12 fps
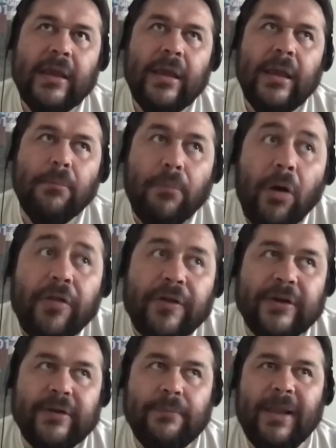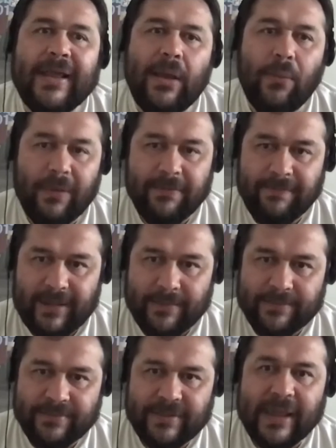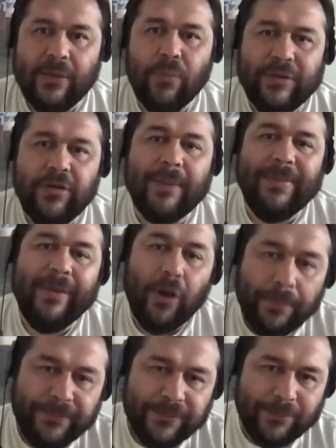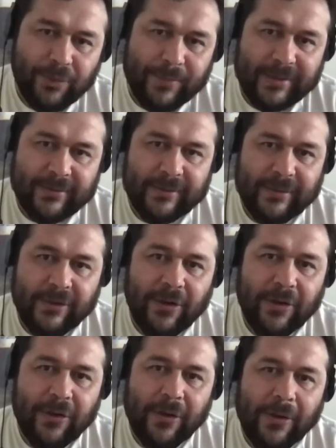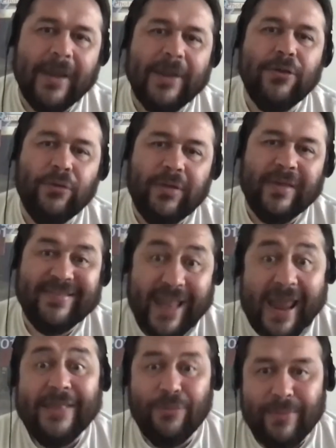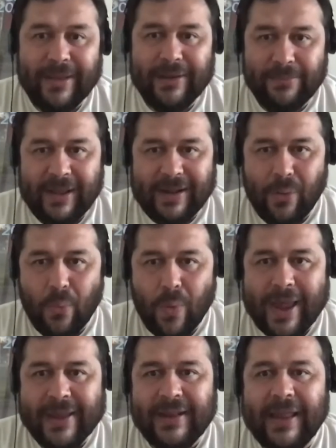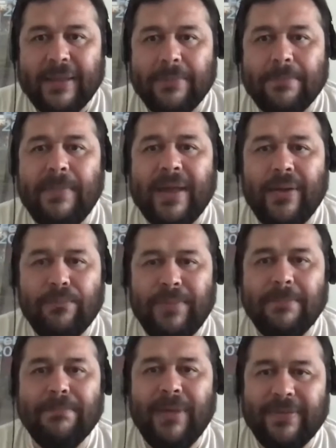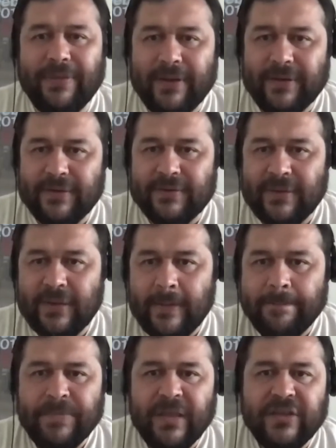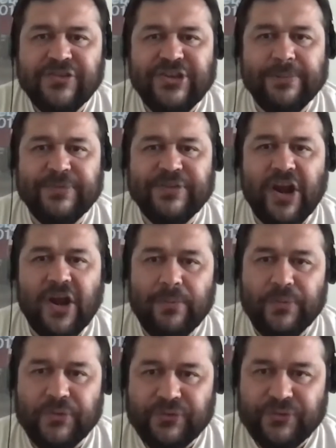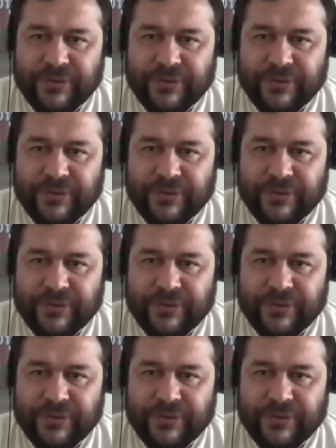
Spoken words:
modern black and white films. Like when you have the option to make them in color, but you decide to make it black and white, like Wim Wenders, Jim Jarmusch,